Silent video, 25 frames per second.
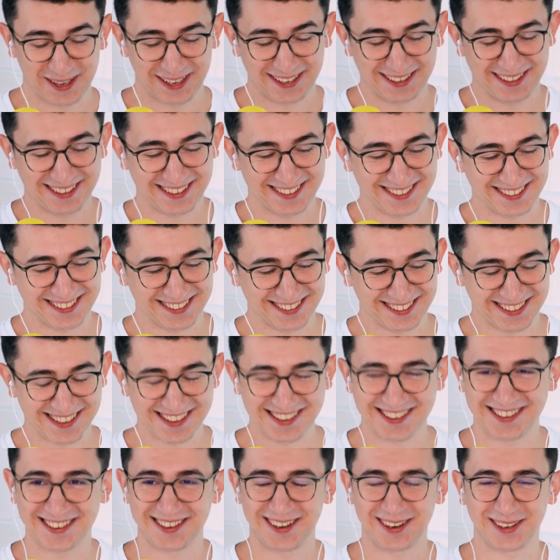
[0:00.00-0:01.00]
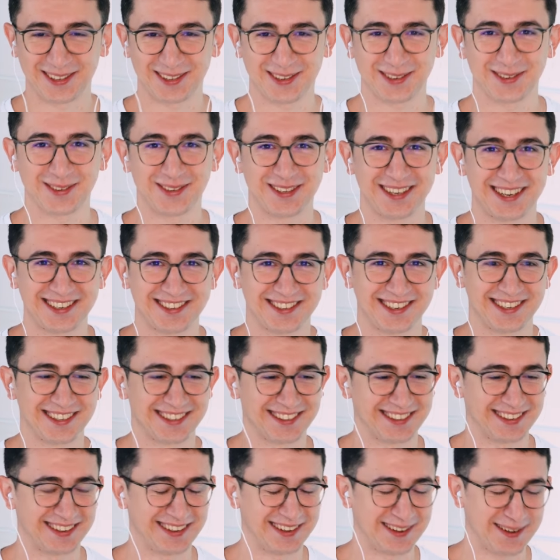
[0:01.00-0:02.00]
Okay, this is a lot to
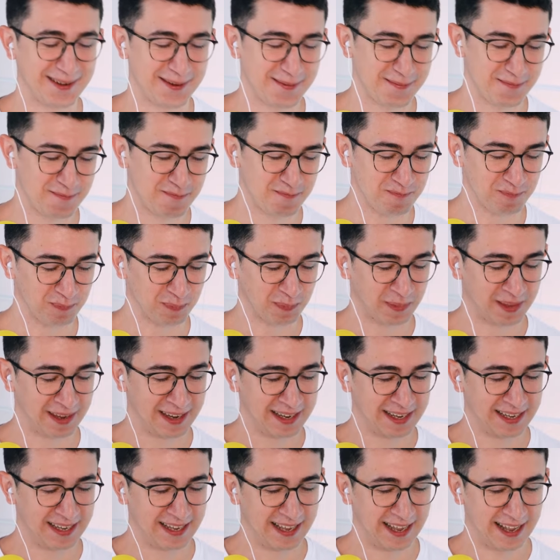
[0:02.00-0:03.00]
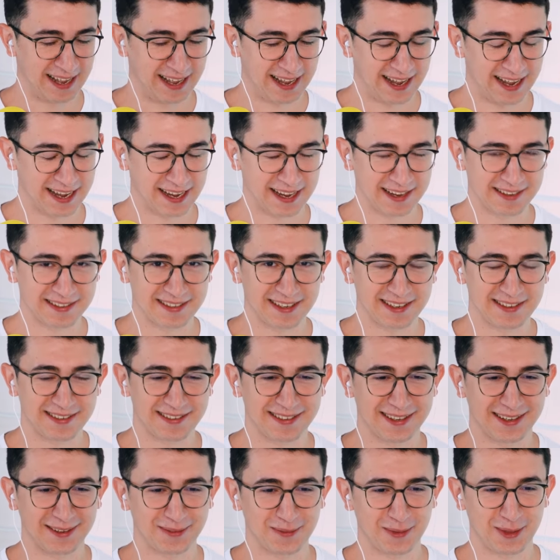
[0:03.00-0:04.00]
digest. I guess I'll
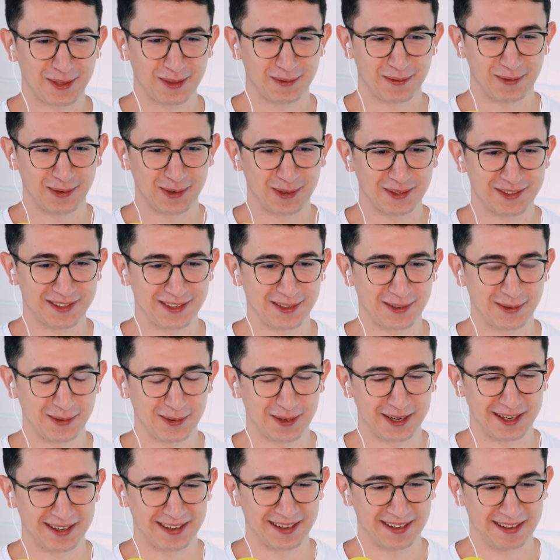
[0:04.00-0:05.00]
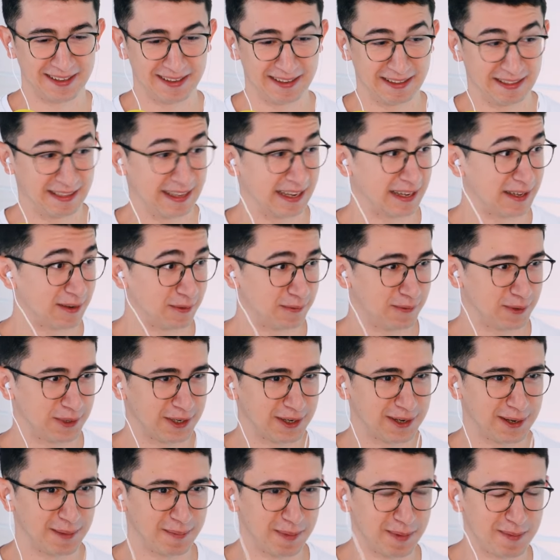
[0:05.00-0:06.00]
start with the first. So thank you for
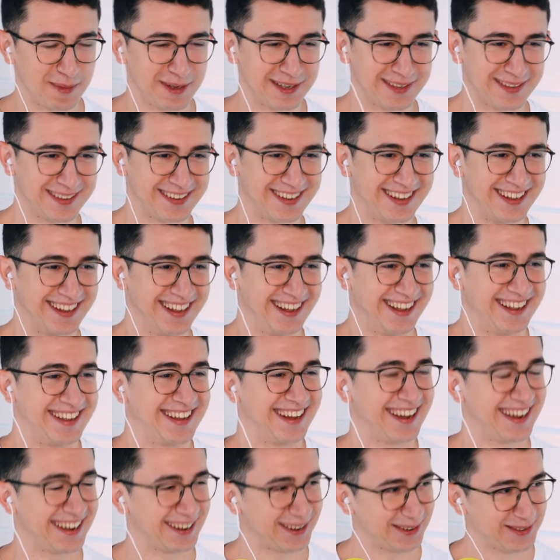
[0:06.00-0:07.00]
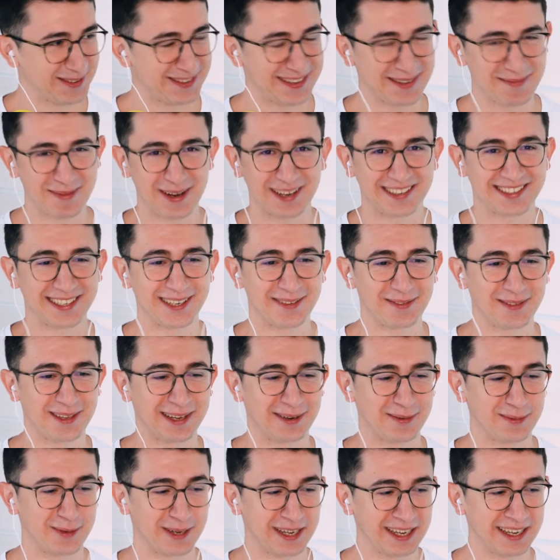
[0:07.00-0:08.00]
the compliment. I don't see myself
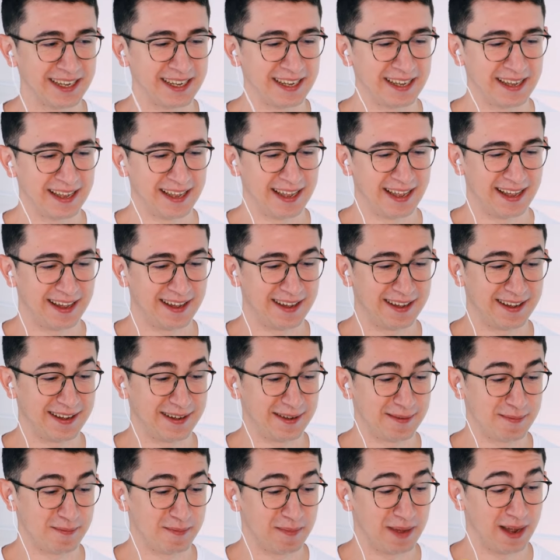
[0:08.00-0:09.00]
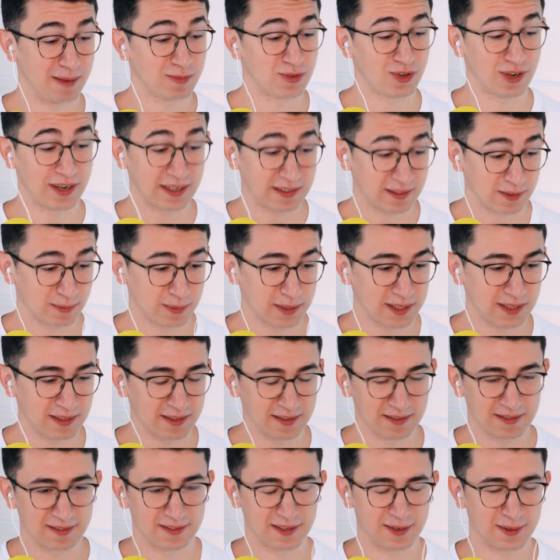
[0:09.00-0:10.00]
that way. I'm trying to
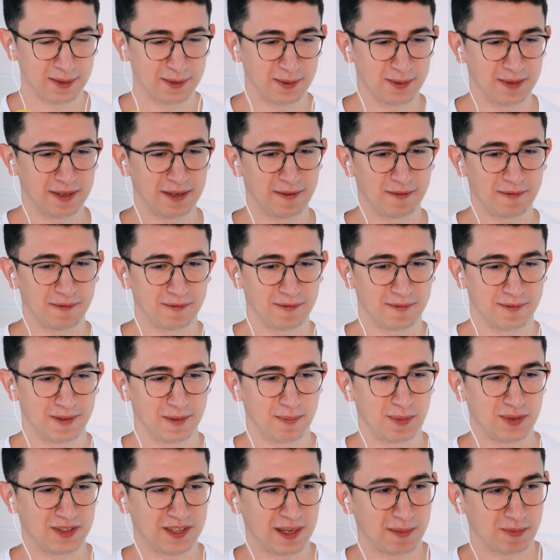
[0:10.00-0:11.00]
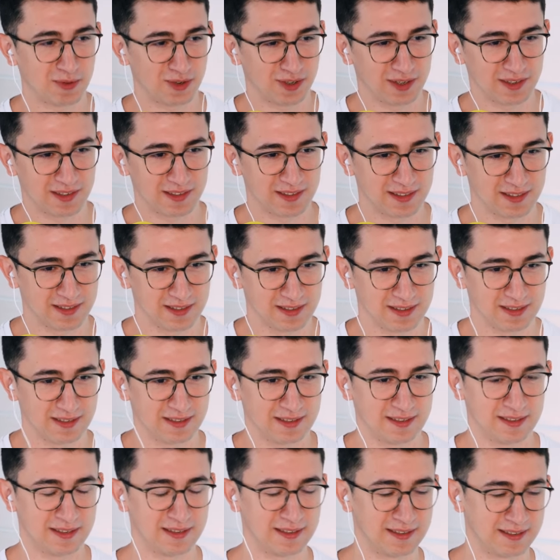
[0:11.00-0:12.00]
be. So if the perception is
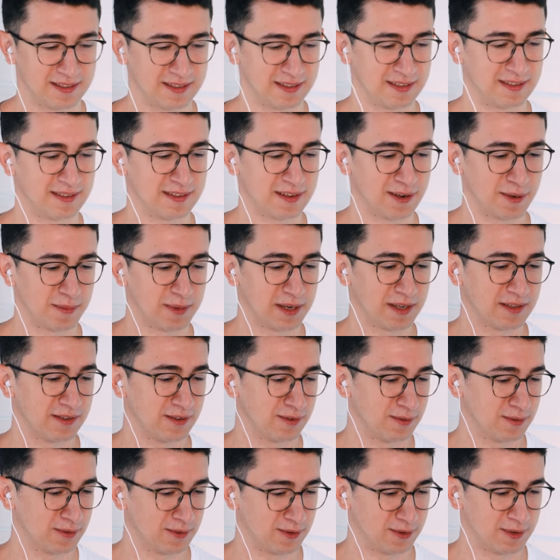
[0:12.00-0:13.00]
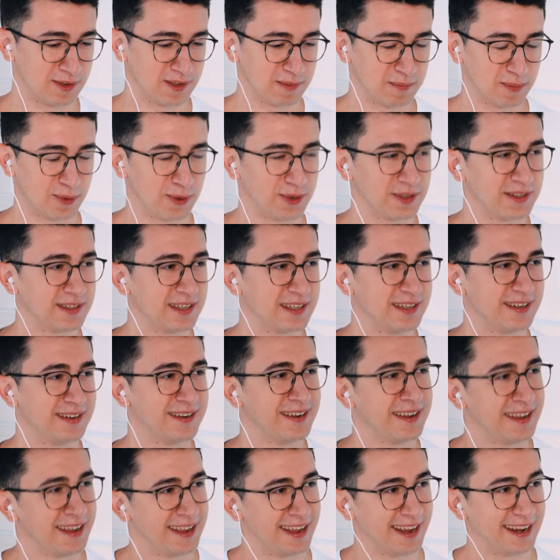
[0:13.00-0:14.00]
coming to this point,
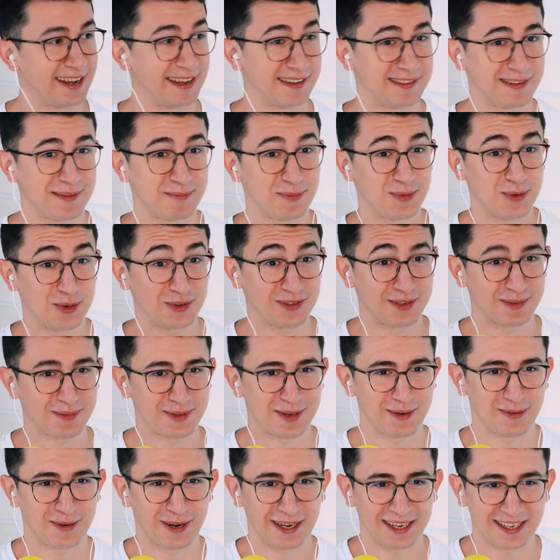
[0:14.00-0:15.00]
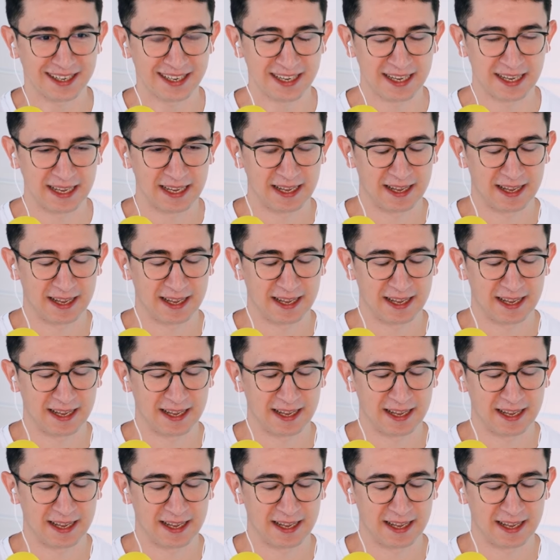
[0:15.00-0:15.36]
then I guess I'm doing something right.